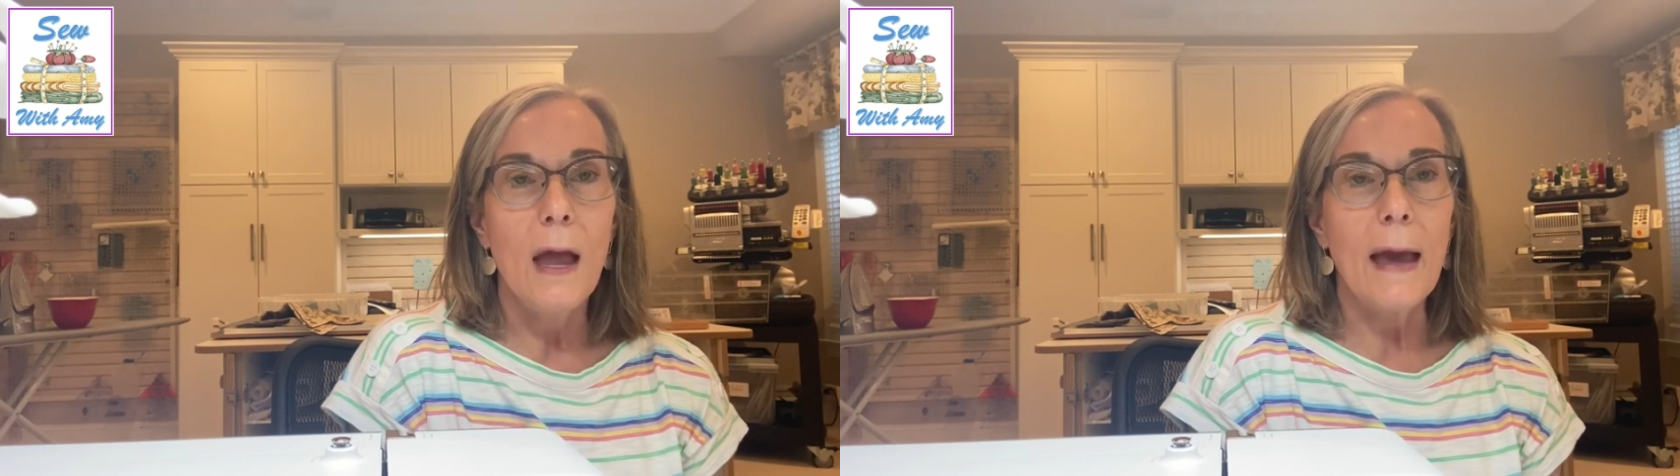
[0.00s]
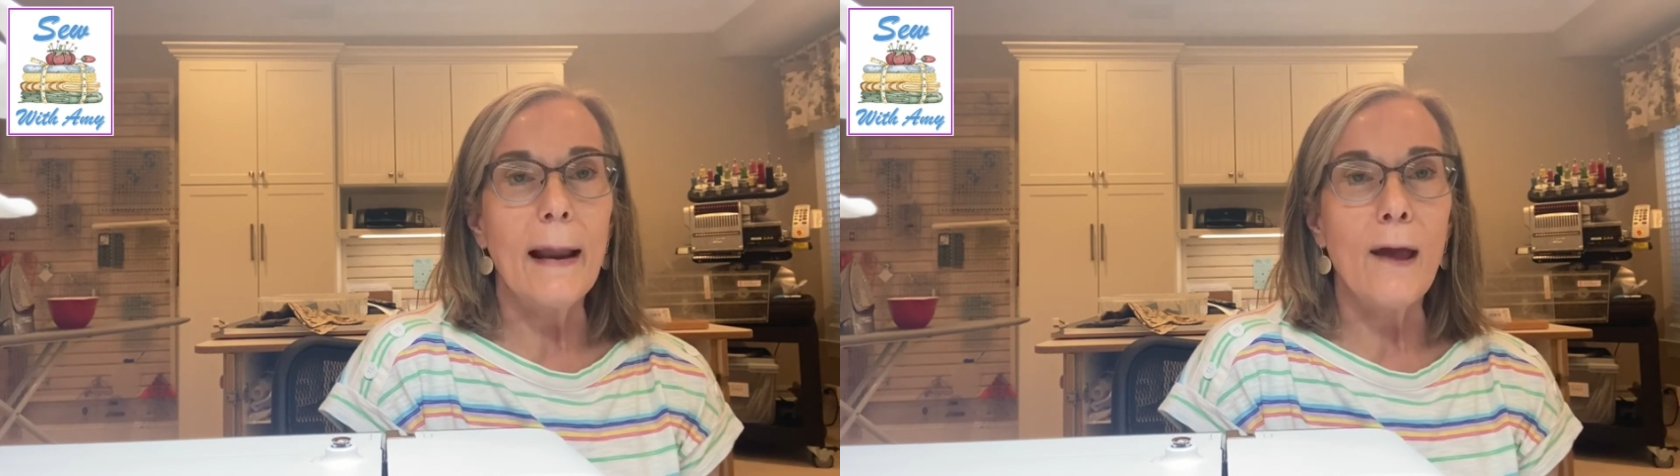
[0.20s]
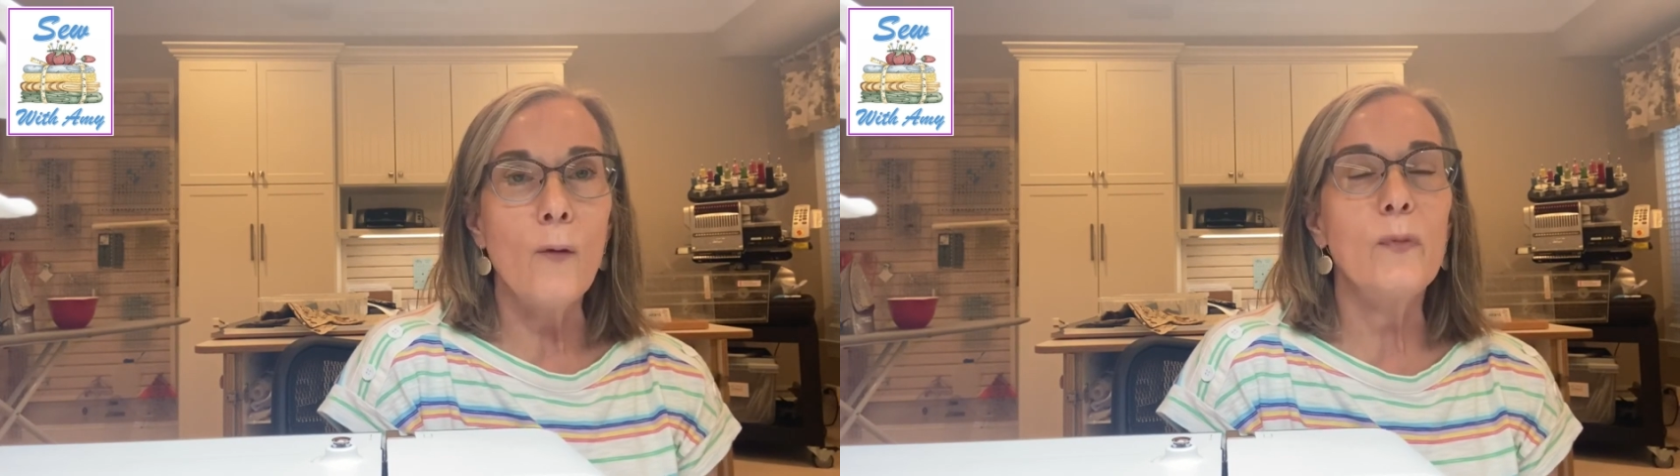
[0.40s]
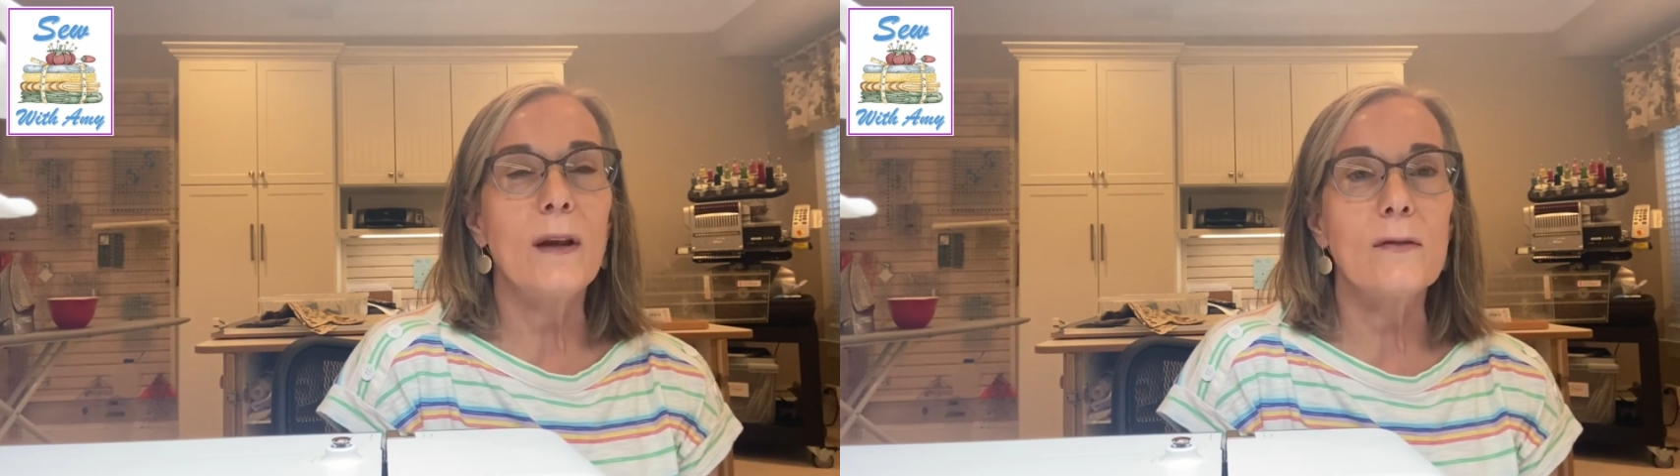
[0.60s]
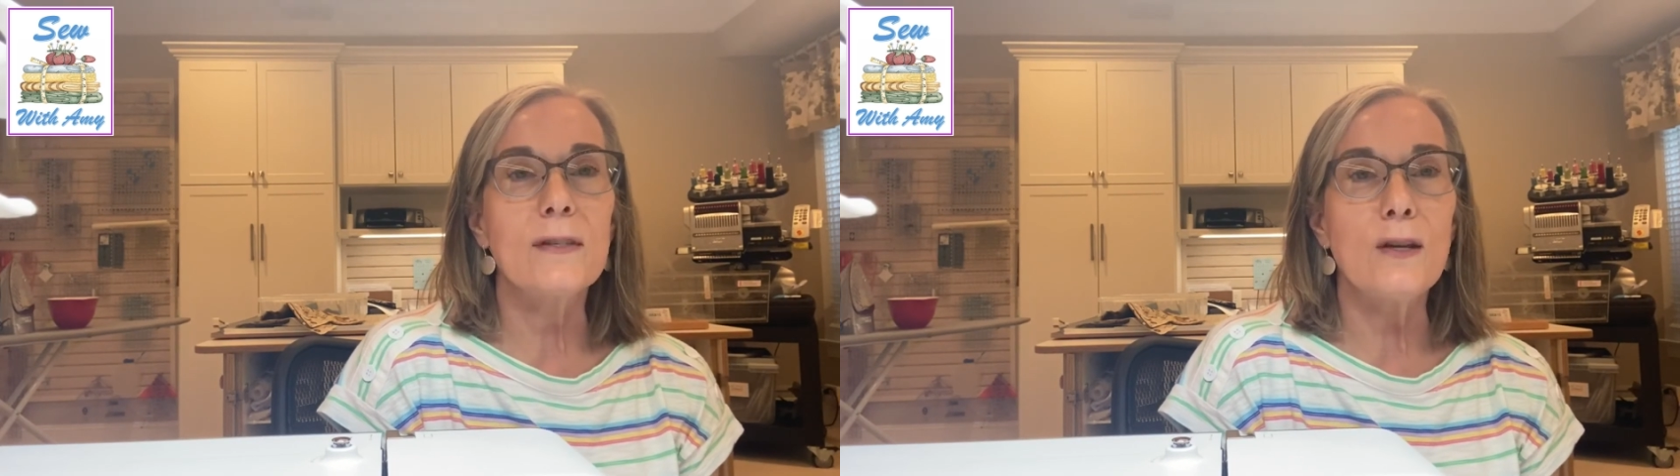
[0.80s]
And I hope that
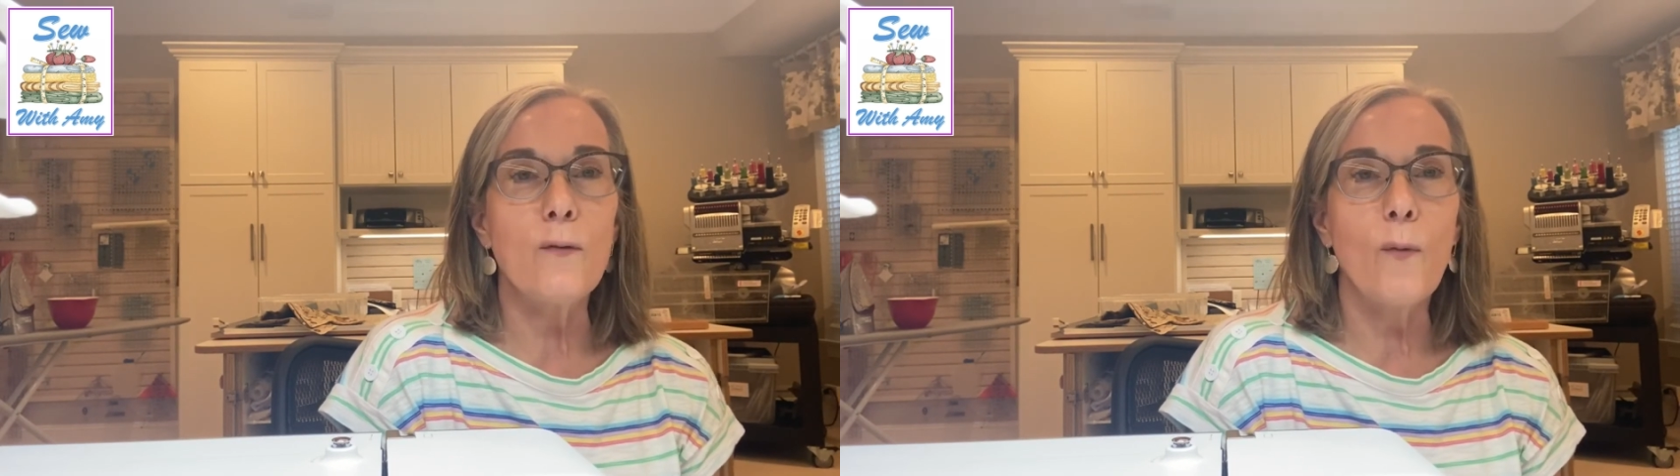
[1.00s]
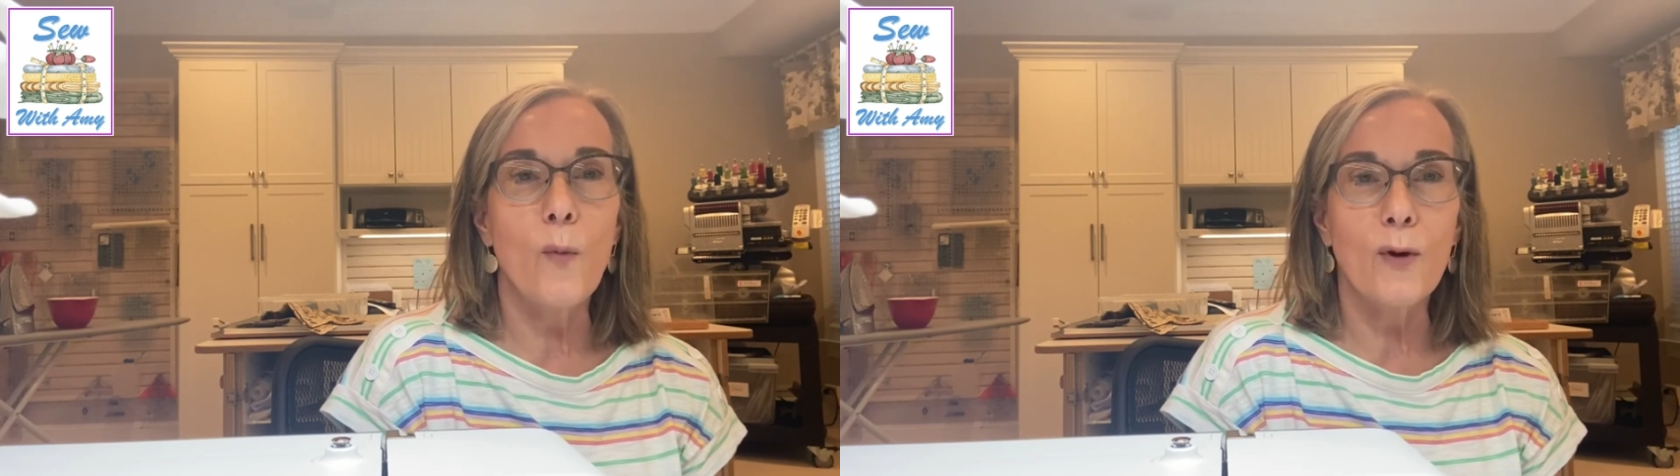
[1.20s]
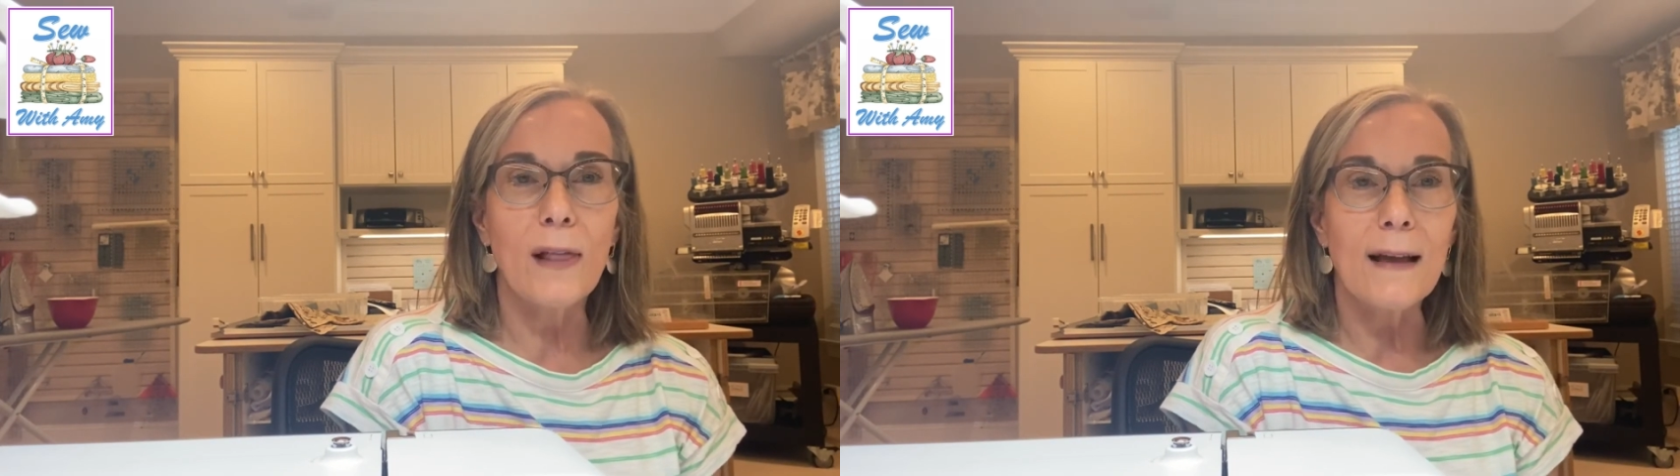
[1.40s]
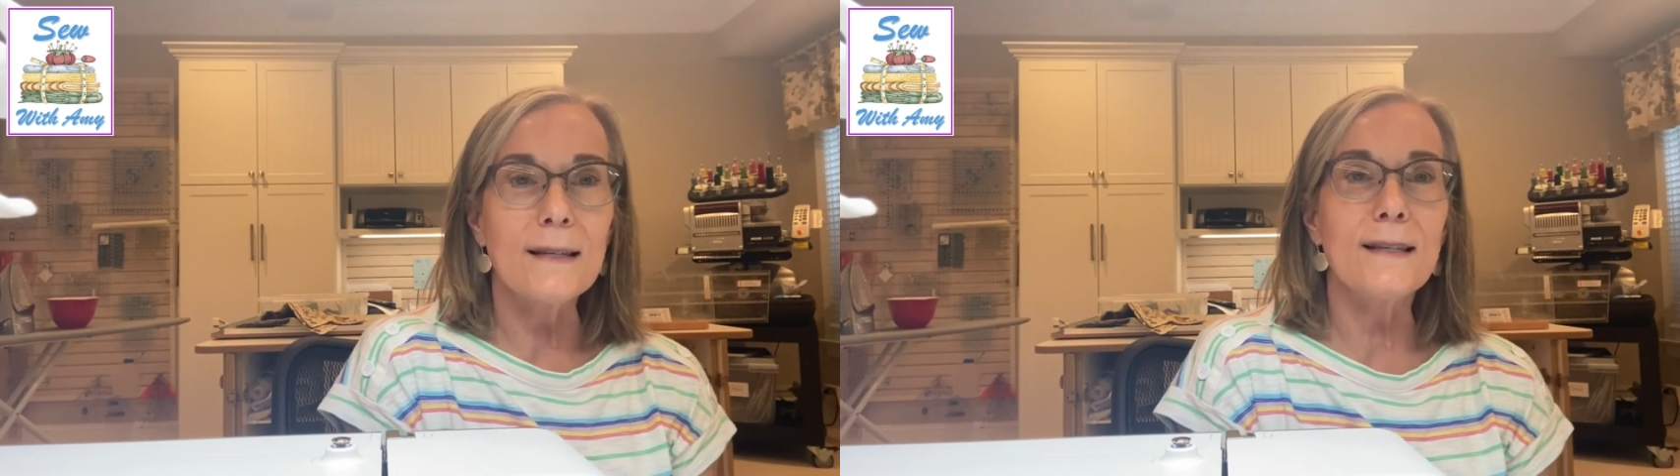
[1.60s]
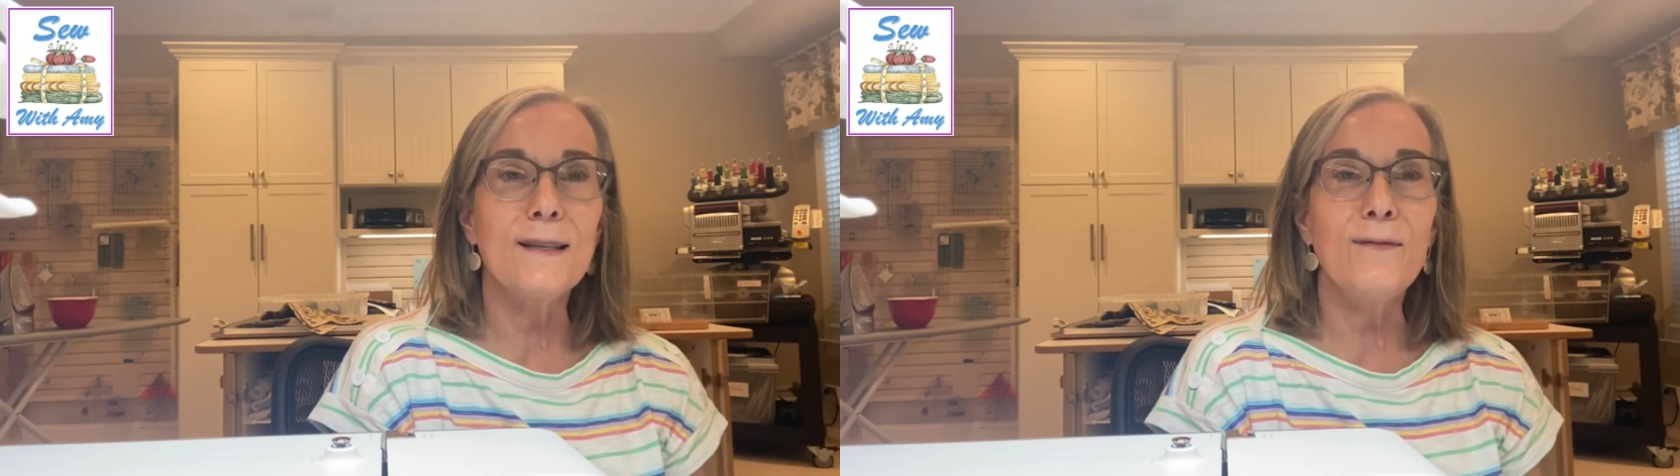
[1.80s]
I'll see you for more
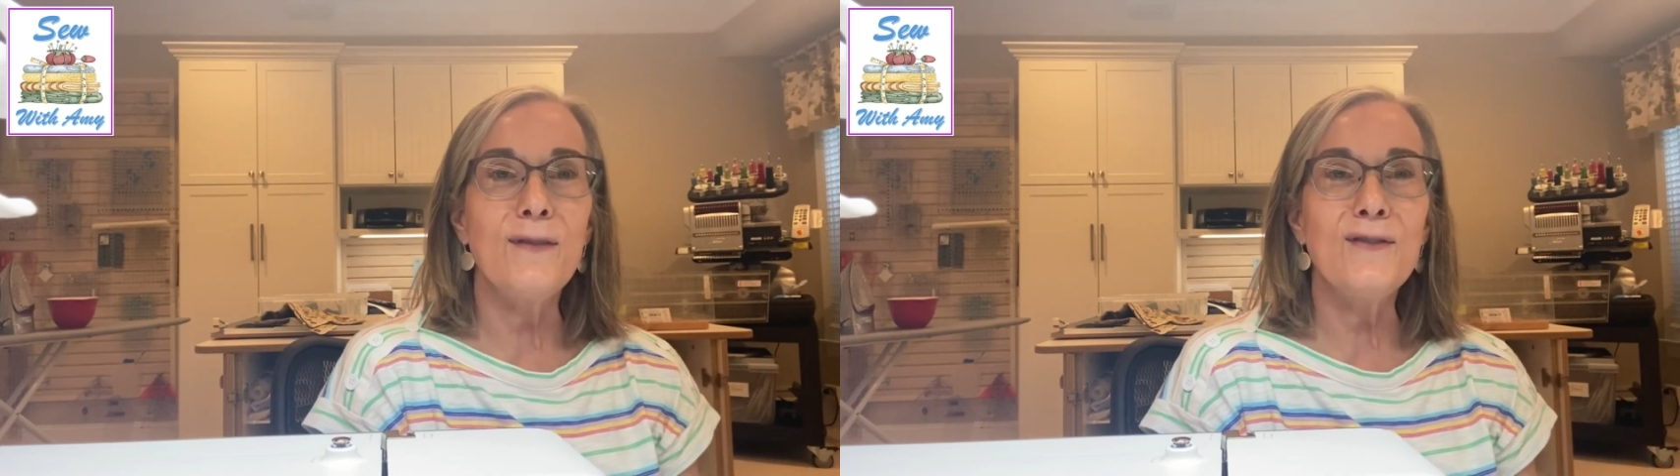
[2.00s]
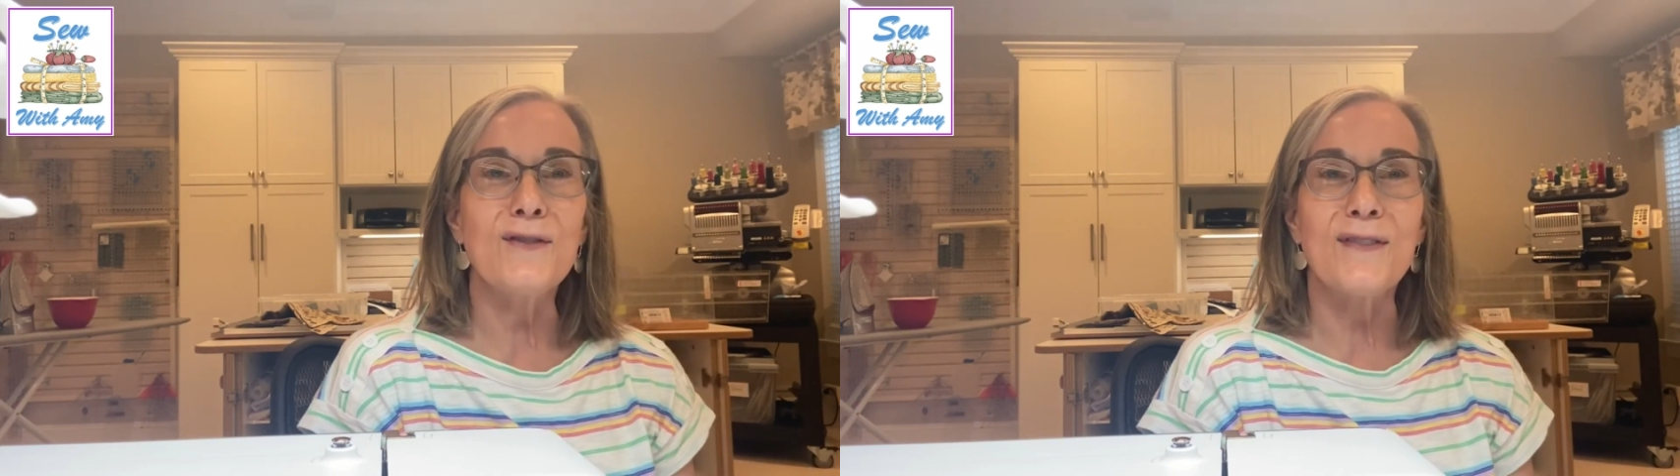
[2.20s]
classes in the future.